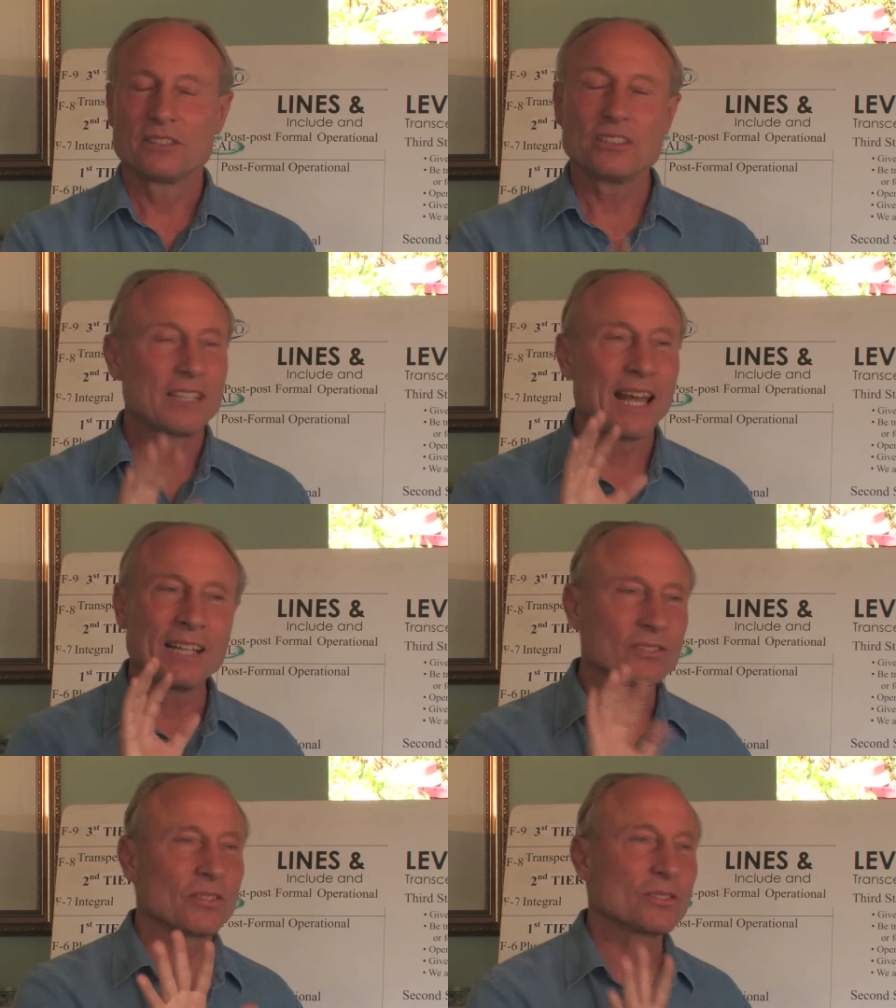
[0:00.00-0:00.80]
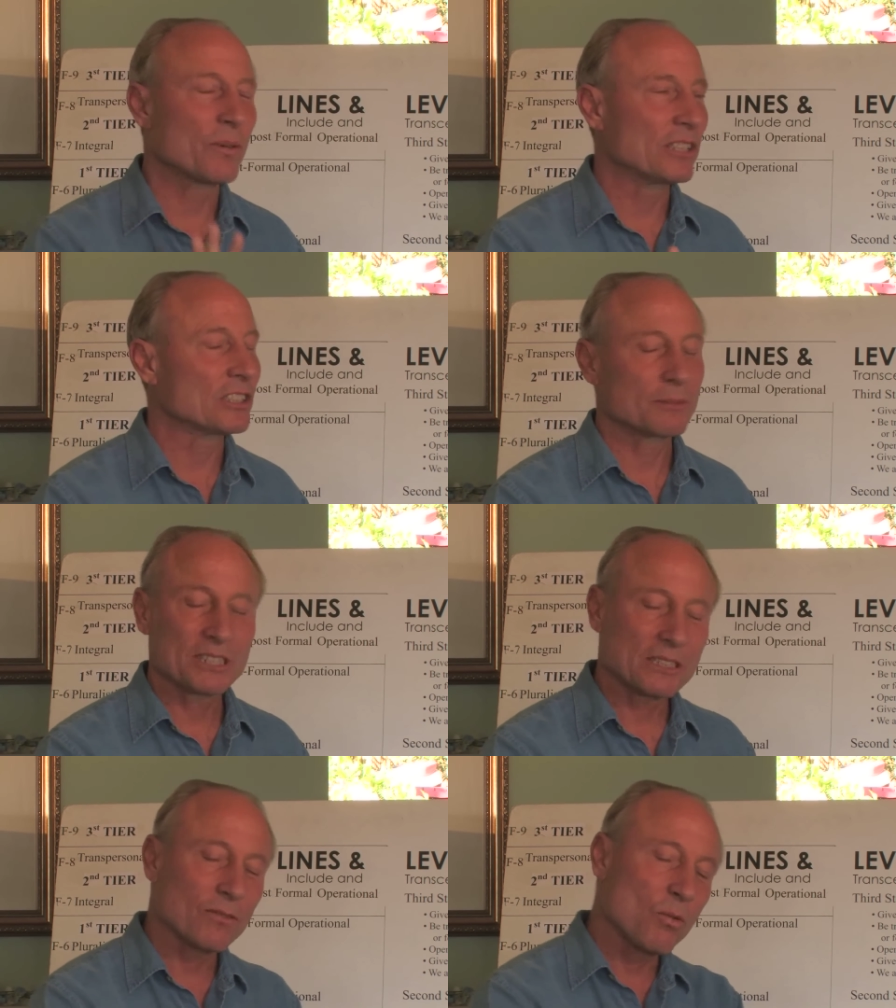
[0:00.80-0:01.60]
Just ask those questions
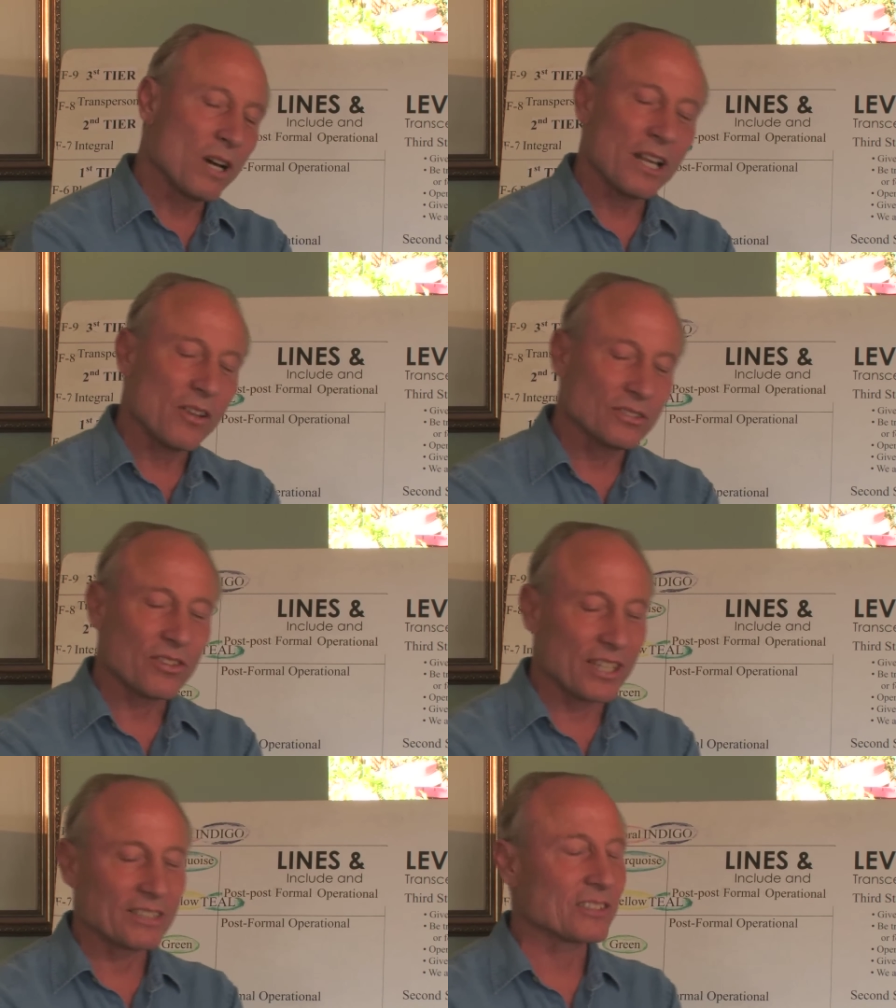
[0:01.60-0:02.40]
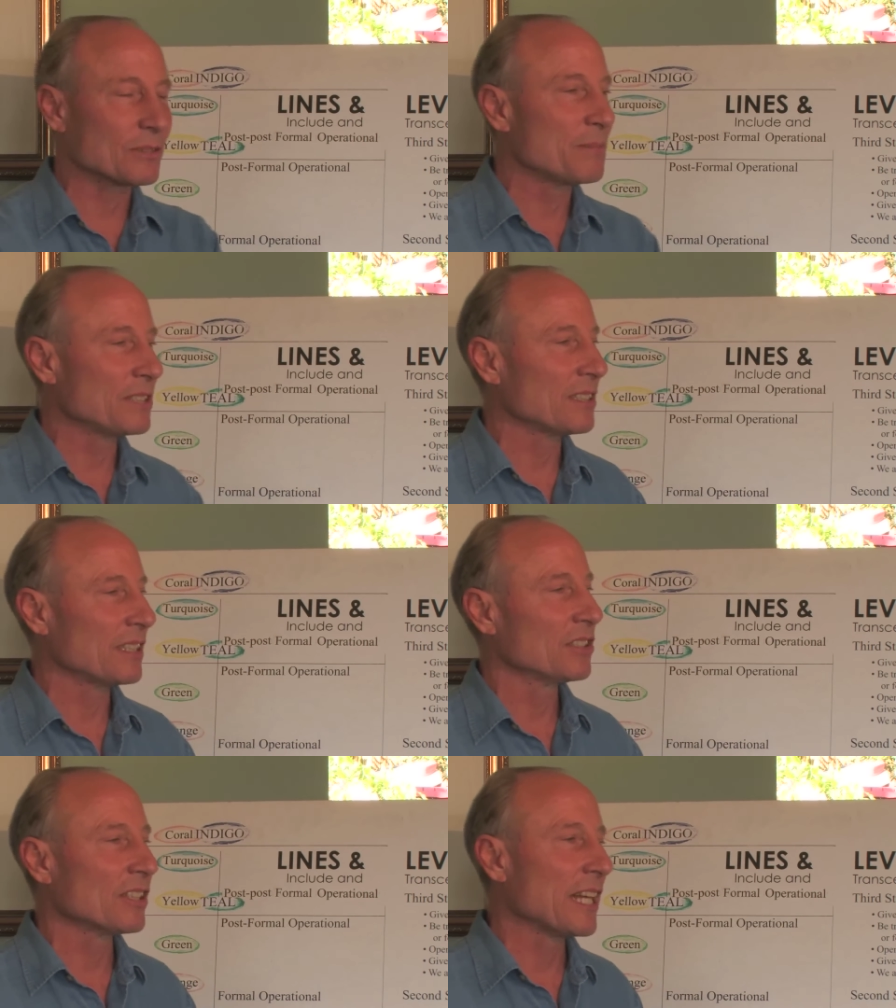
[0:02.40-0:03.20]
because if one of those things is
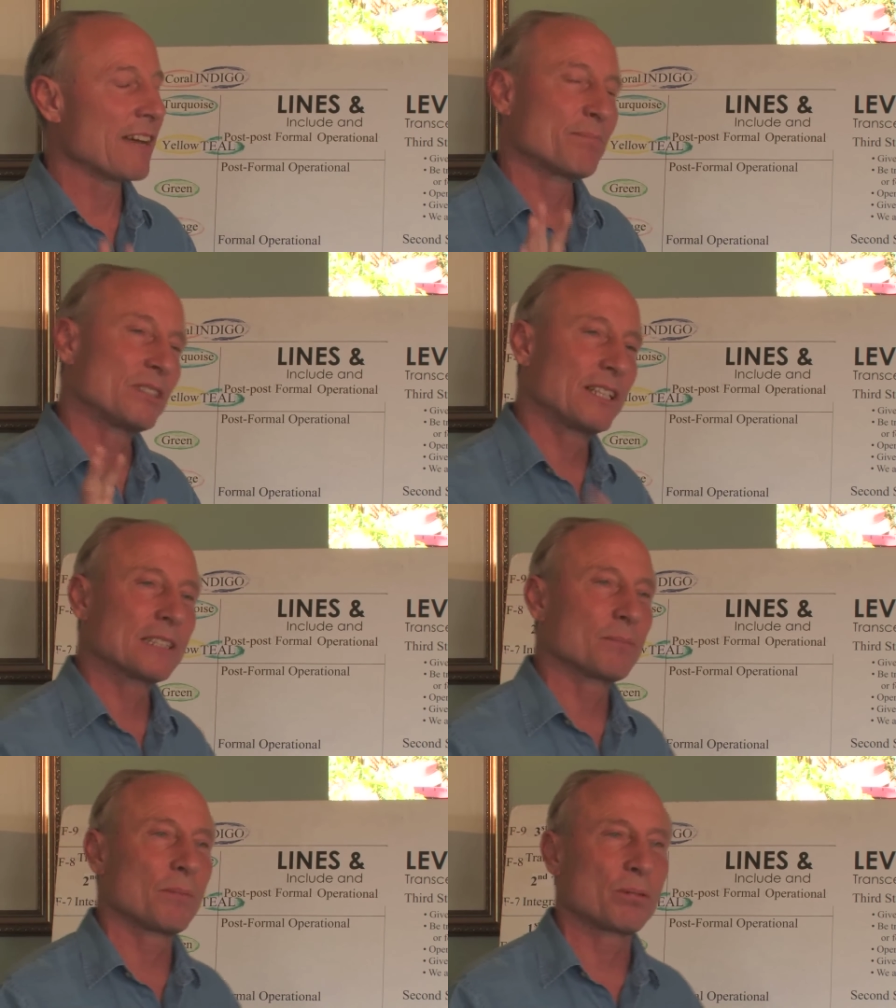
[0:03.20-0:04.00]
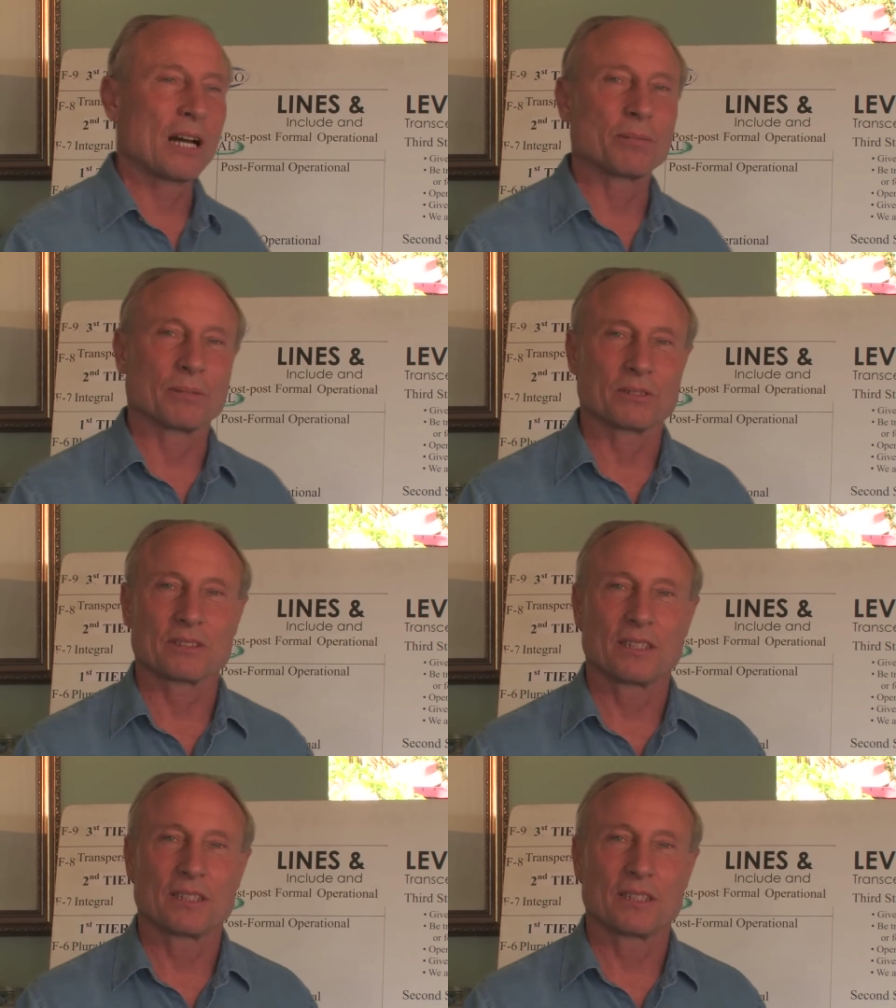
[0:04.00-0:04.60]
missing, you're going to have predictable problems.